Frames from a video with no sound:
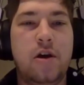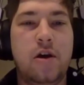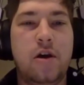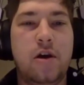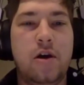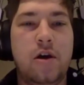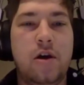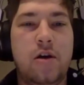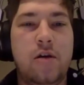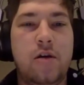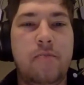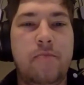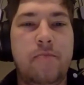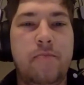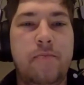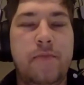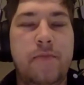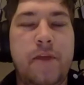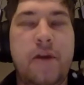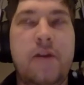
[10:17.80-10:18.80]
Um,
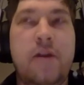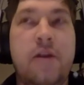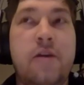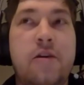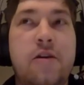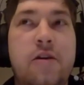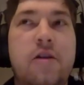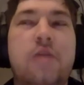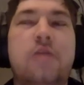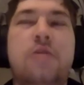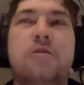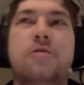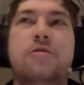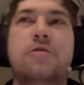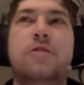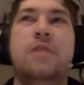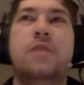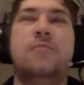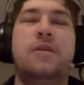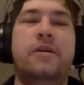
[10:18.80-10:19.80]
another
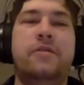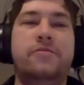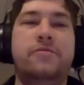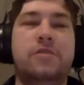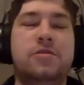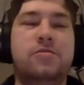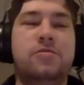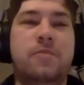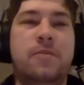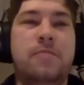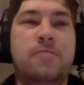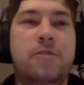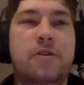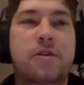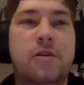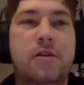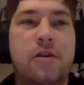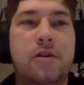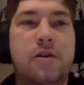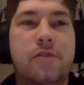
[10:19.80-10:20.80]
Euro game that I've just
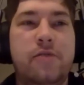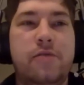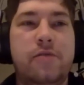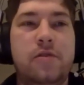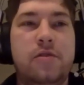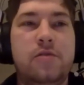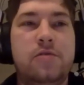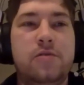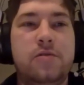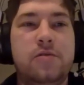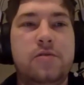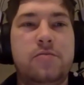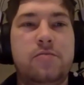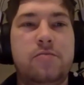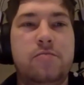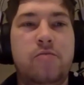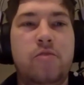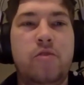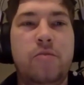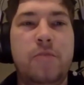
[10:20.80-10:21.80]
remembered, uh, this one's
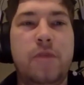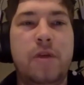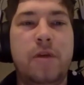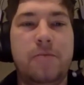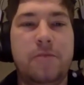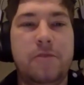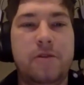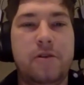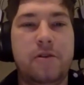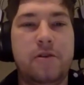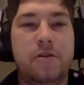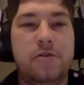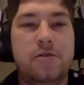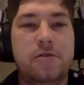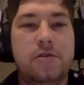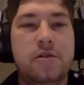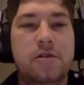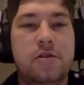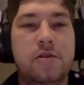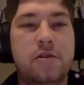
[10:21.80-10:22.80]
more popular though,
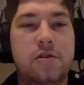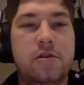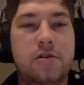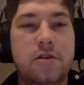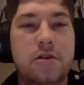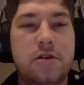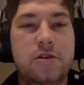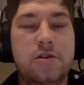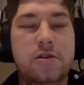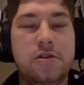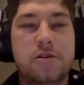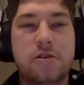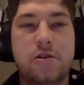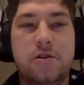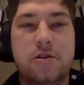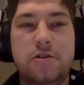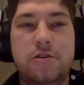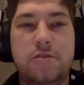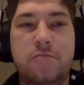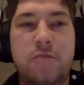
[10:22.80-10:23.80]
still a little niche, is
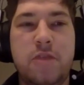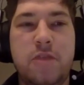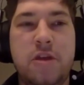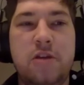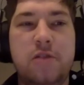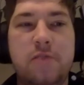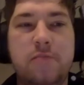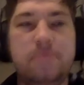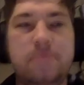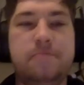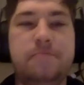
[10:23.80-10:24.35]
called Dominion.